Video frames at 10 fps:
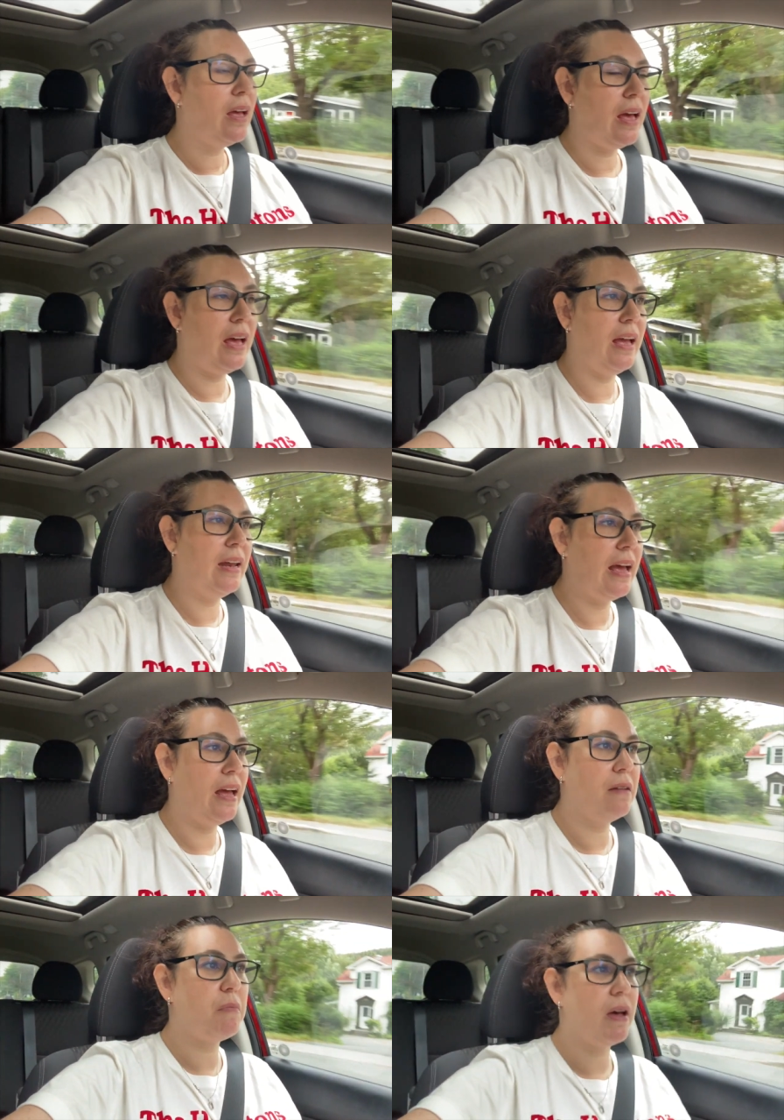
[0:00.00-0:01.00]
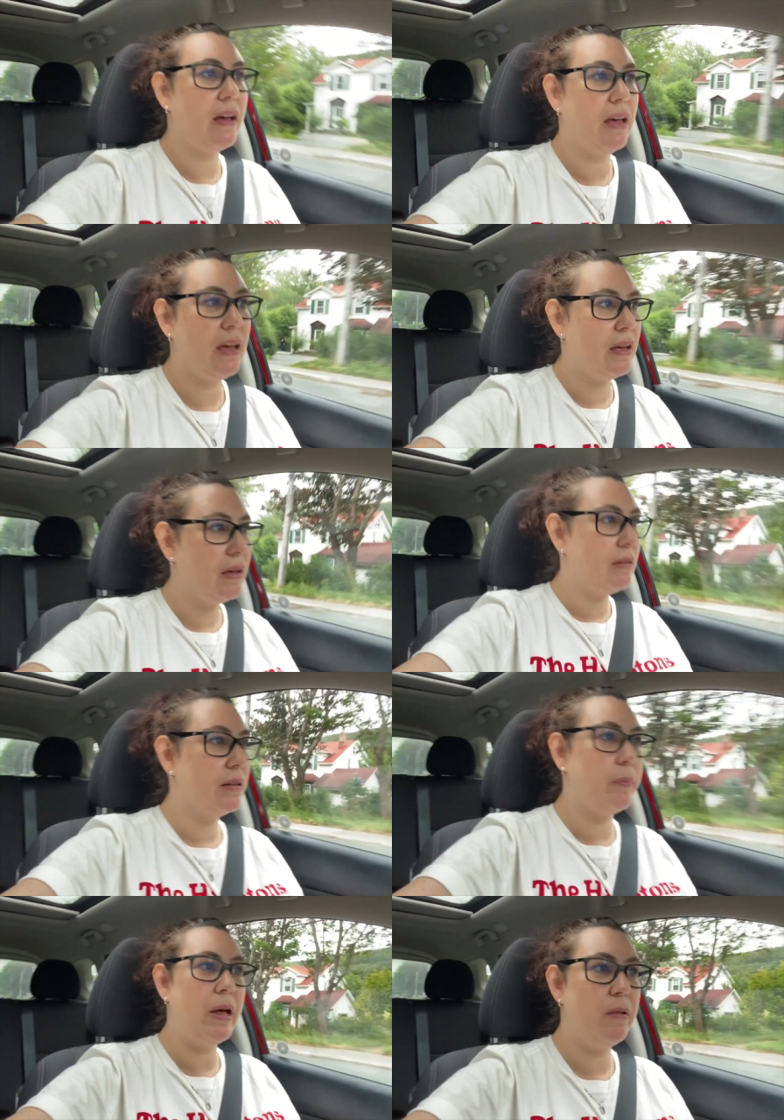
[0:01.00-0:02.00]
and had my
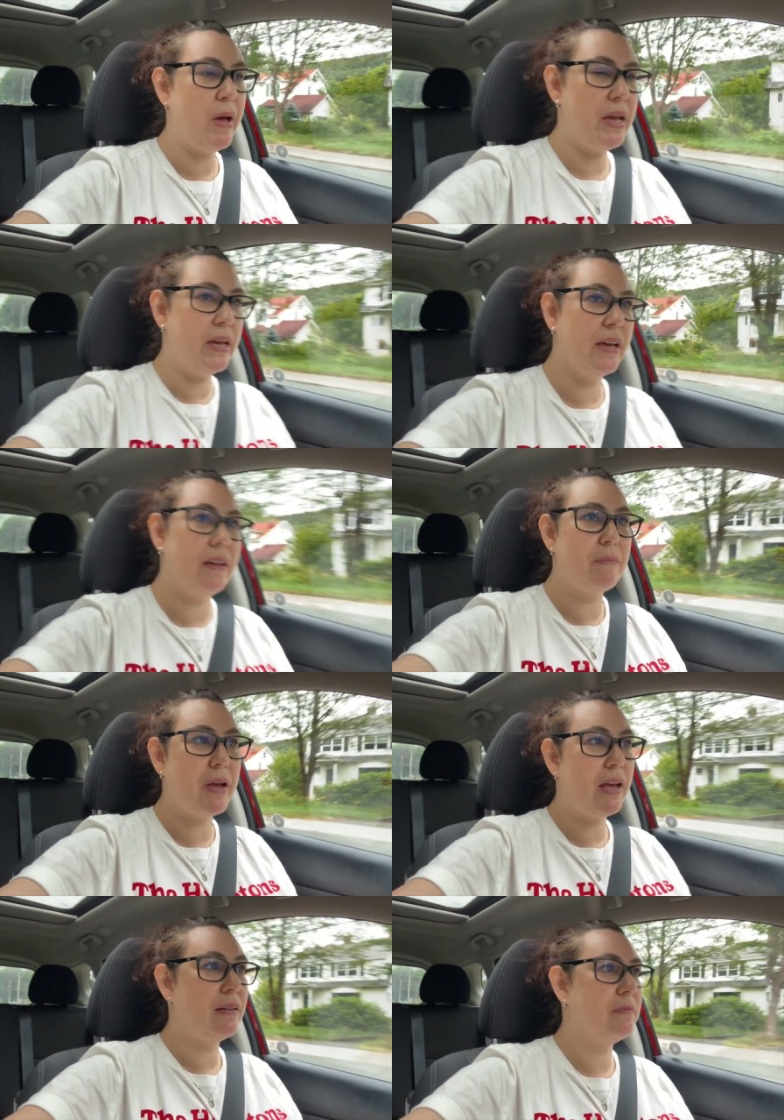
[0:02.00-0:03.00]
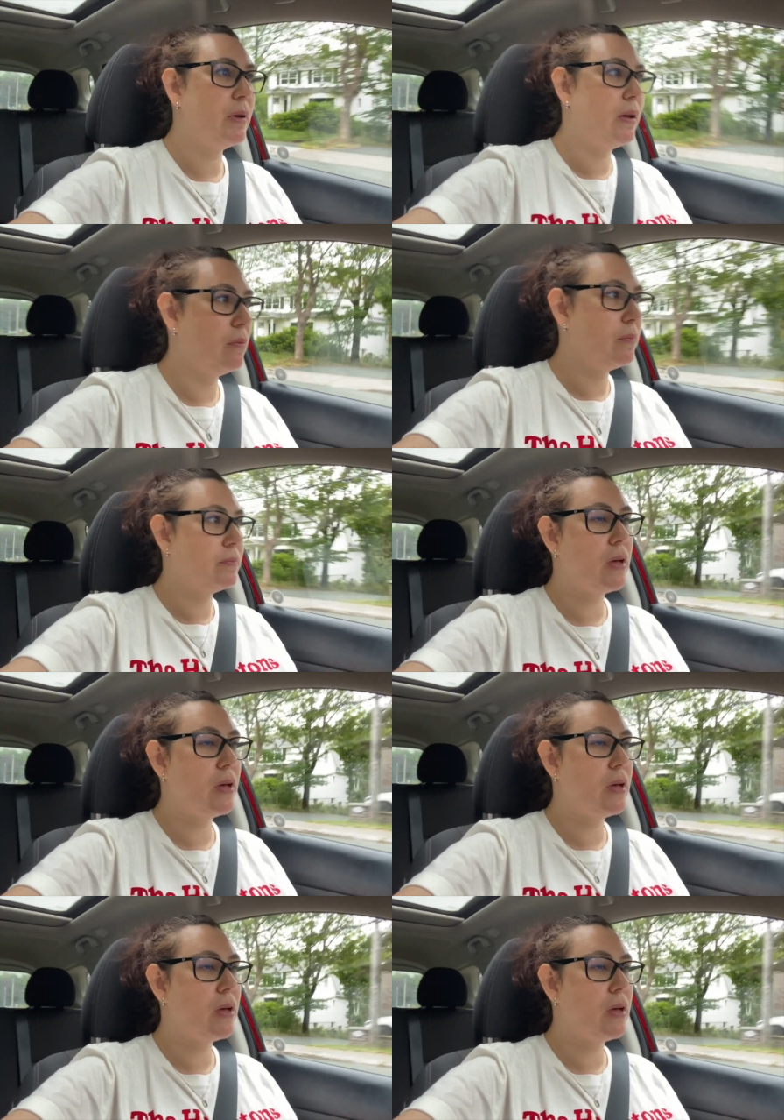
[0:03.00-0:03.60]
lapel mic and I had my, um,